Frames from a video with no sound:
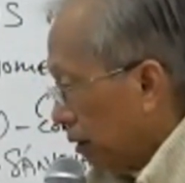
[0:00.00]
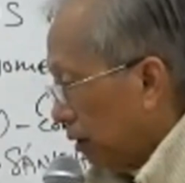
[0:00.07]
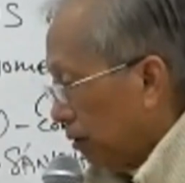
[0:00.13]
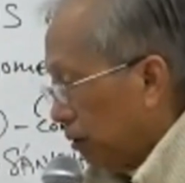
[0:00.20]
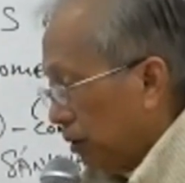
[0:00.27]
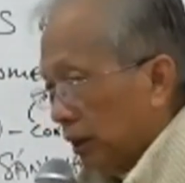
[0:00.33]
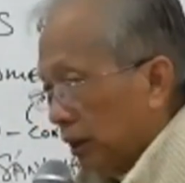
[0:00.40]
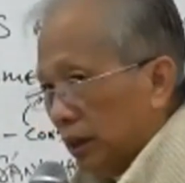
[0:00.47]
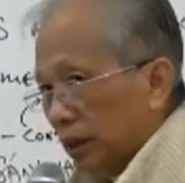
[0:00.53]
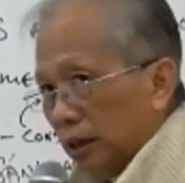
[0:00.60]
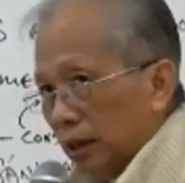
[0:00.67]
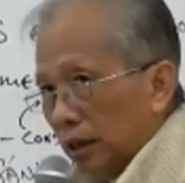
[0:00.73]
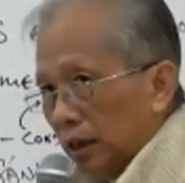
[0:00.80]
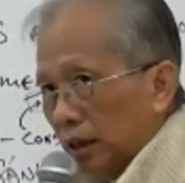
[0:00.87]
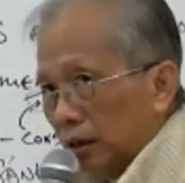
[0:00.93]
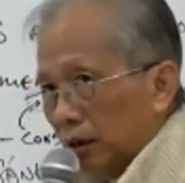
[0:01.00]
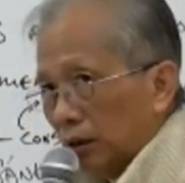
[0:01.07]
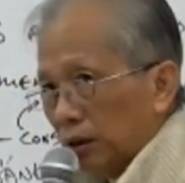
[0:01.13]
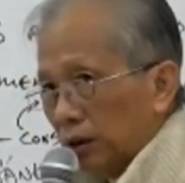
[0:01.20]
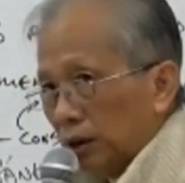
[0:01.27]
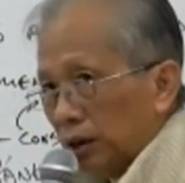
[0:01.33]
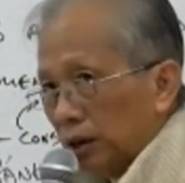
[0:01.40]
using the
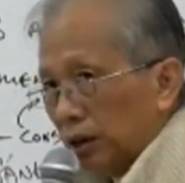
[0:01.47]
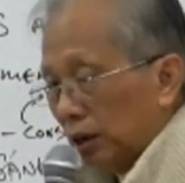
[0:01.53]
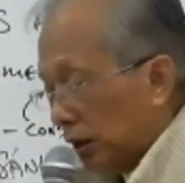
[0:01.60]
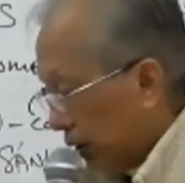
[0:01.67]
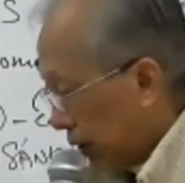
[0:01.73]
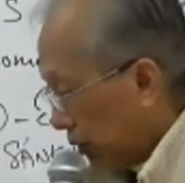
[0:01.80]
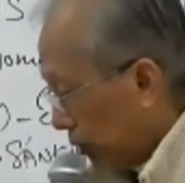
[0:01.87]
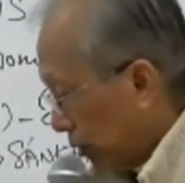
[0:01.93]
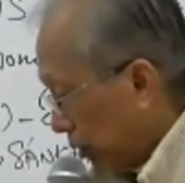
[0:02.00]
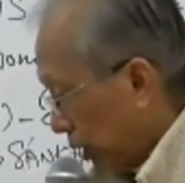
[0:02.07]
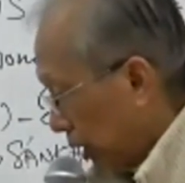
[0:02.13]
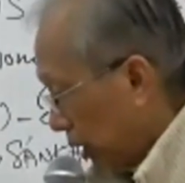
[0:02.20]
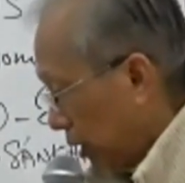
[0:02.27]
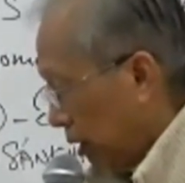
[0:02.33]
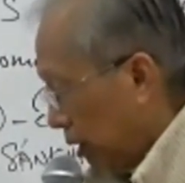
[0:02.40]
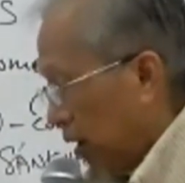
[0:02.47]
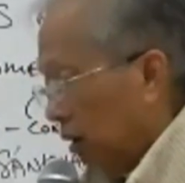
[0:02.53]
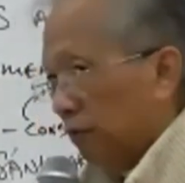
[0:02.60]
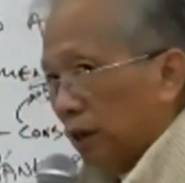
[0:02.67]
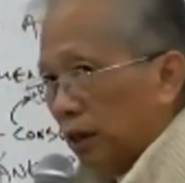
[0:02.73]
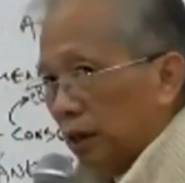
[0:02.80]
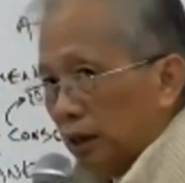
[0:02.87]
consciousness to trigger
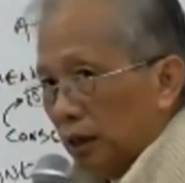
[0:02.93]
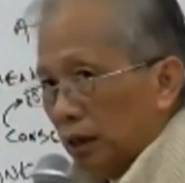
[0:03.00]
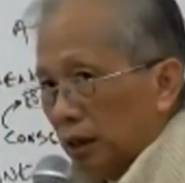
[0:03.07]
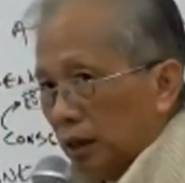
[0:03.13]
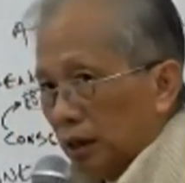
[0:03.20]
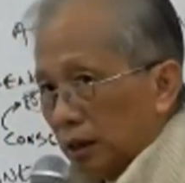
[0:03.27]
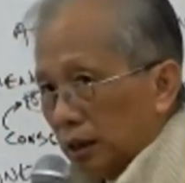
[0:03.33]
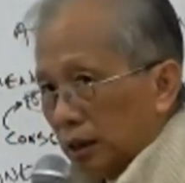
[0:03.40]
off the